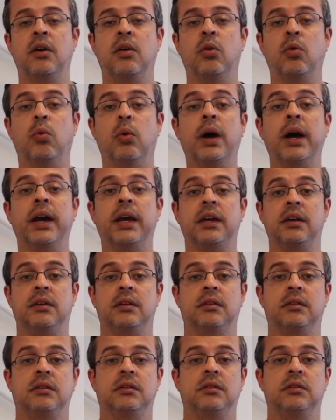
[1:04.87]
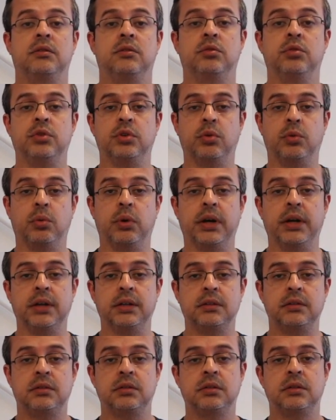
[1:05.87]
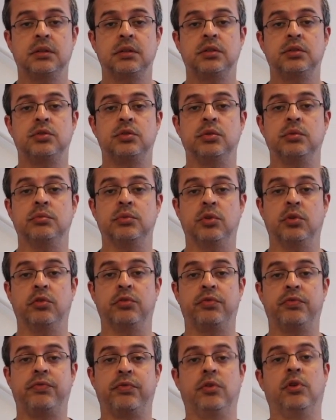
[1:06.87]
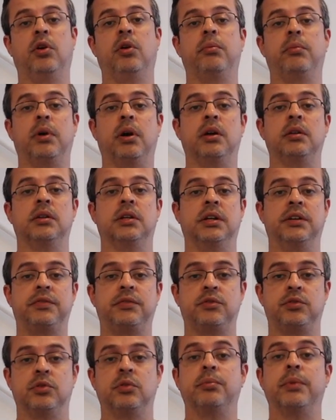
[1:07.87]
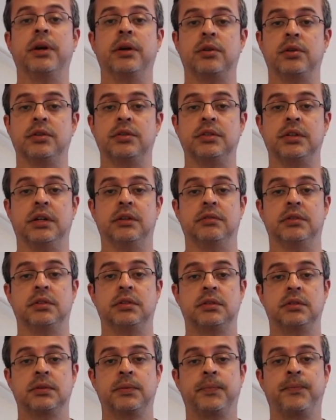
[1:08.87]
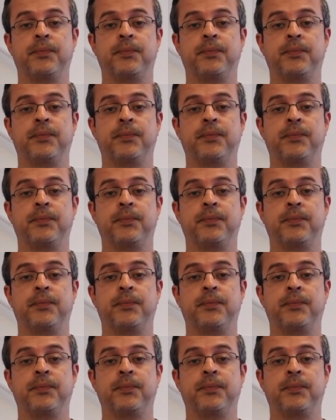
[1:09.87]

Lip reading: why do you want to move from monolith to microservice?